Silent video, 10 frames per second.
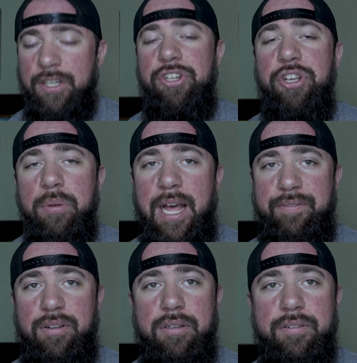new
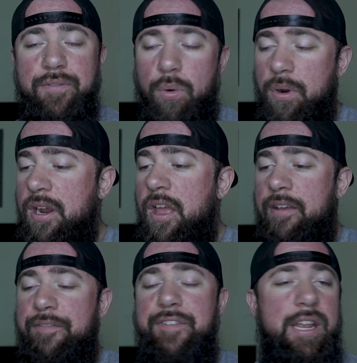level for
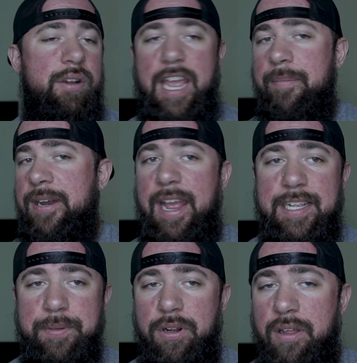video game
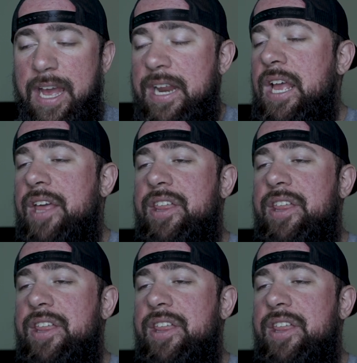enhancement, all that.